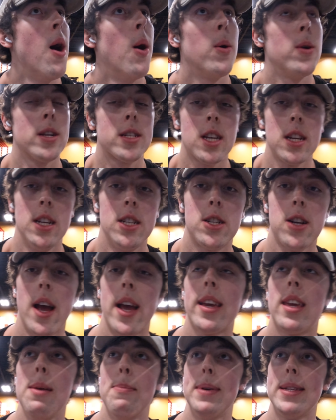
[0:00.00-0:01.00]
we're just gonna try
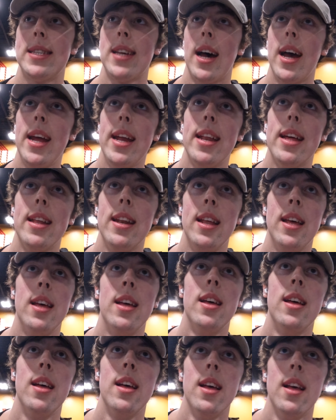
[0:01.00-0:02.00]
and keep it tight and
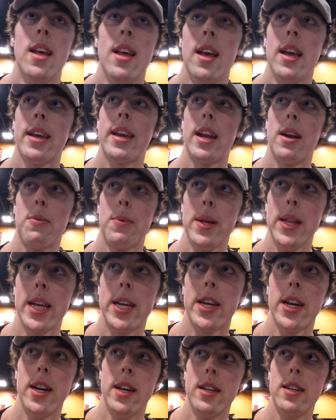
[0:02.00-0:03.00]
get a really
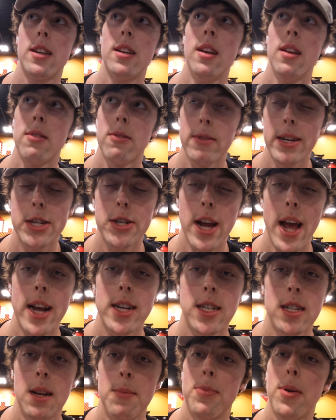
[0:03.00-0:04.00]
good
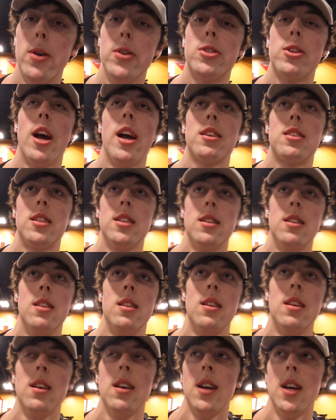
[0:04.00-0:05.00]
retraction and protraction
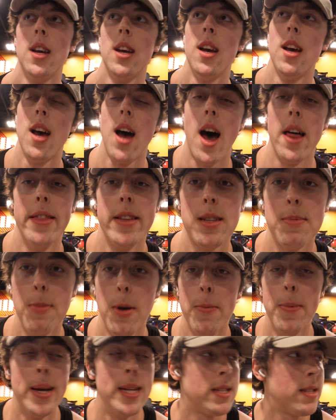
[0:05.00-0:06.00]
on this
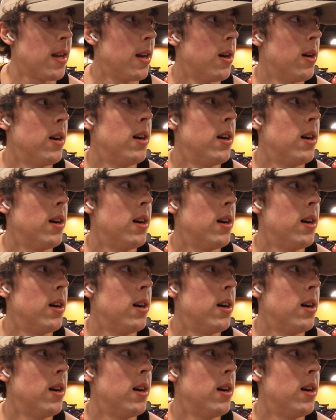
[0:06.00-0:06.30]
movement. So